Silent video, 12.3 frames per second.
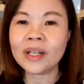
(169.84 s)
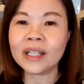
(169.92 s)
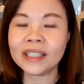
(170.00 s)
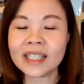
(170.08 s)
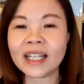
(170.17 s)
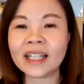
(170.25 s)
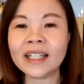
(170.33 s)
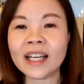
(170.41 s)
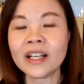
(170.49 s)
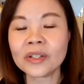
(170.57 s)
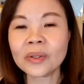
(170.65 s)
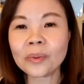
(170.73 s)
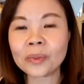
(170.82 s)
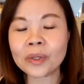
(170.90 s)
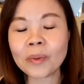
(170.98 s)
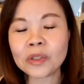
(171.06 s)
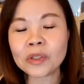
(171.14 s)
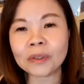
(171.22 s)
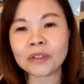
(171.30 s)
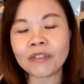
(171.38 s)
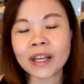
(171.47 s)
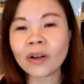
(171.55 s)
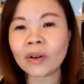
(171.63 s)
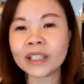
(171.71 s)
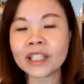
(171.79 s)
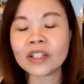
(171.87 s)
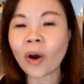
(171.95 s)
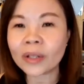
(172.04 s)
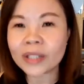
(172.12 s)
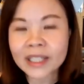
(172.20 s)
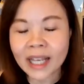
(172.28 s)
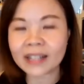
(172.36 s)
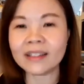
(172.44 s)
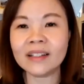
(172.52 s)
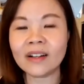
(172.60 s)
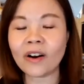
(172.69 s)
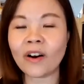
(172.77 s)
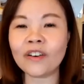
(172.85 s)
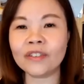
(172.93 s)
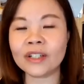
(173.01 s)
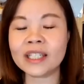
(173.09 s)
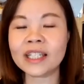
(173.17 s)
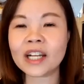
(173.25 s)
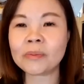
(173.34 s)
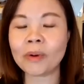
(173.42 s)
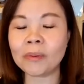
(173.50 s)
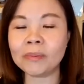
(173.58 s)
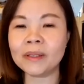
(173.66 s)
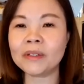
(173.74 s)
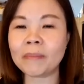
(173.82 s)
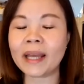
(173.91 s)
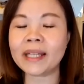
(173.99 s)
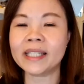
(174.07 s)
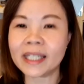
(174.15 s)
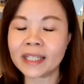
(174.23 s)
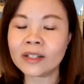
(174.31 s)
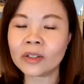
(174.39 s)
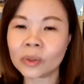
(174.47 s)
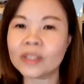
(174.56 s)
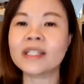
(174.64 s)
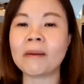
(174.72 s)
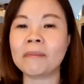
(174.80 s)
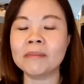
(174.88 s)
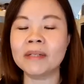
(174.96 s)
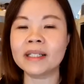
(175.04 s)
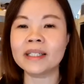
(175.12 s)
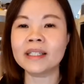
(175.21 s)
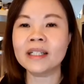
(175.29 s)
things like that. So we want to prevent all this onset of such problems by taking good supplements.